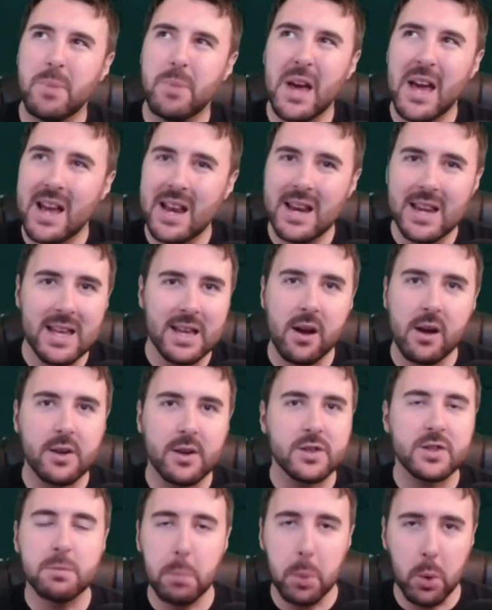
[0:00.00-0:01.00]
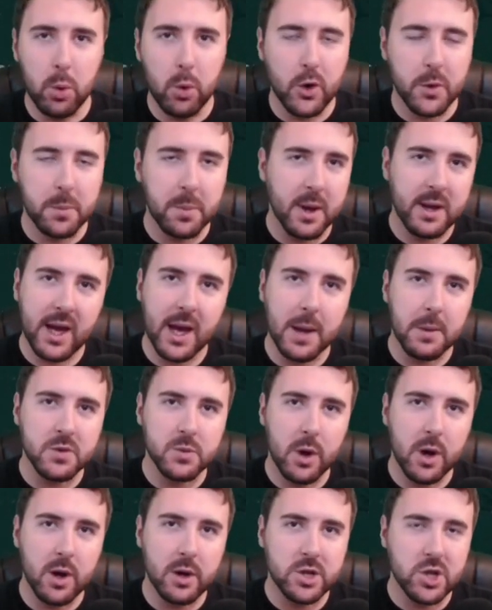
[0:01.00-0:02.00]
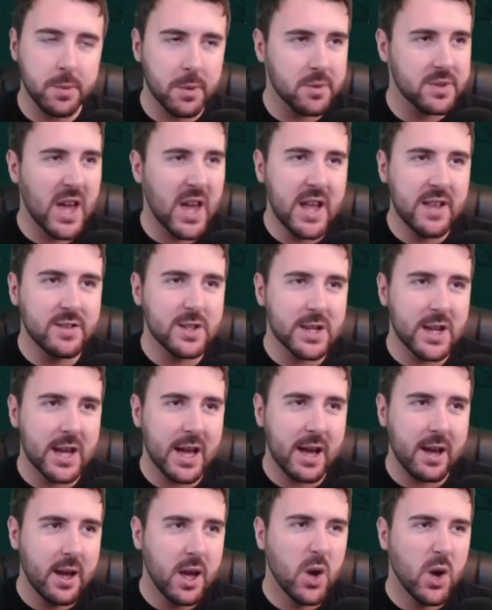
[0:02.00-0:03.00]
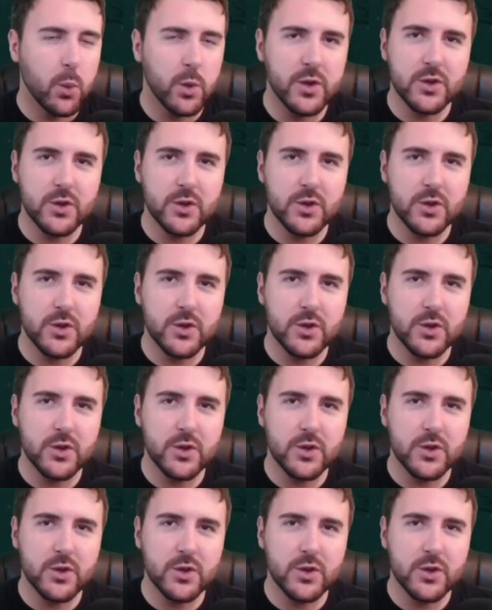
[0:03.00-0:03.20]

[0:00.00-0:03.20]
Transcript: barely explored by Games Workshop. It was hinted at.